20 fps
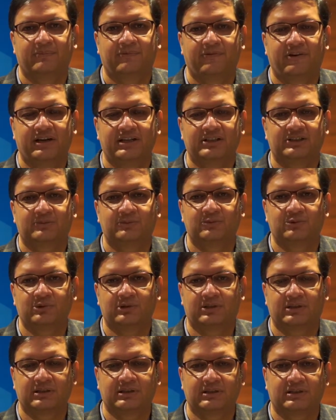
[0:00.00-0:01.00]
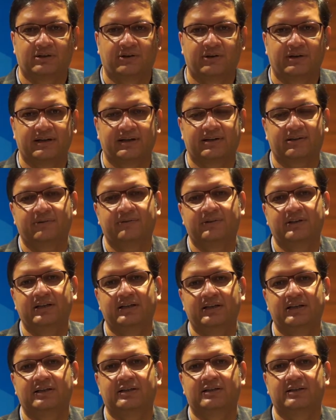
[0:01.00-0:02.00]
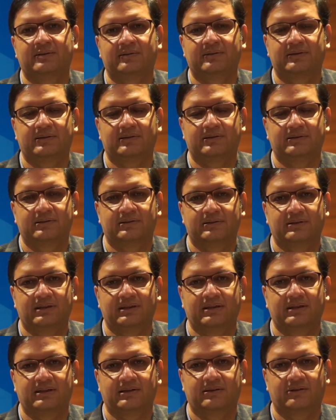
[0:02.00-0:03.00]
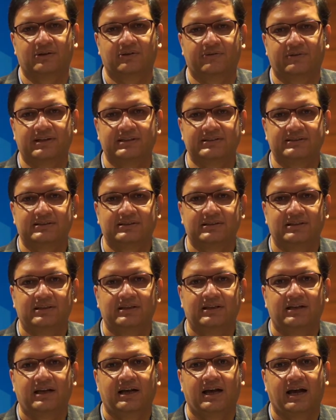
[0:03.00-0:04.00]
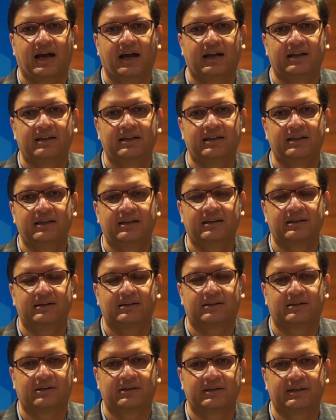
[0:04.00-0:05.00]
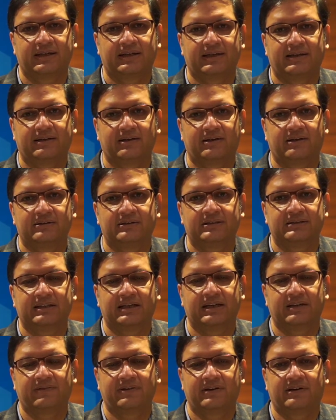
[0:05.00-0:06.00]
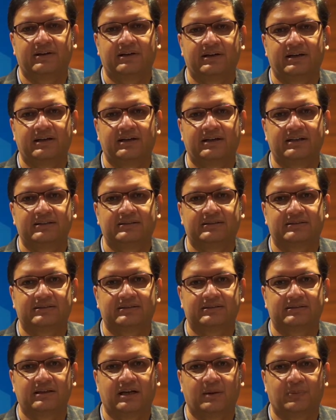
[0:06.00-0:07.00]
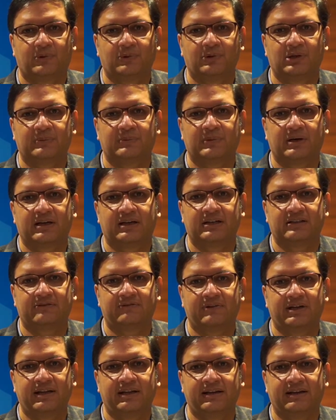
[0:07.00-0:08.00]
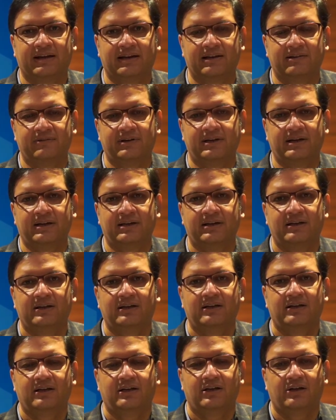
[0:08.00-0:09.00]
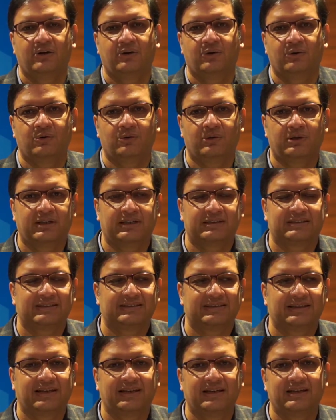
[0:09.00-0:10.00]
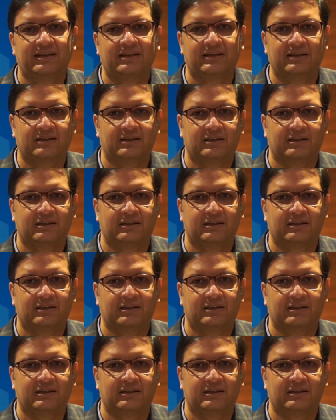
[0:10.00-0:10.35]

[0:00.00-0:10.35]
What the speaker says: very smooth conduct of the conference, and the content, the scientific content, is up to the mark. It's very relevant, no unnecessary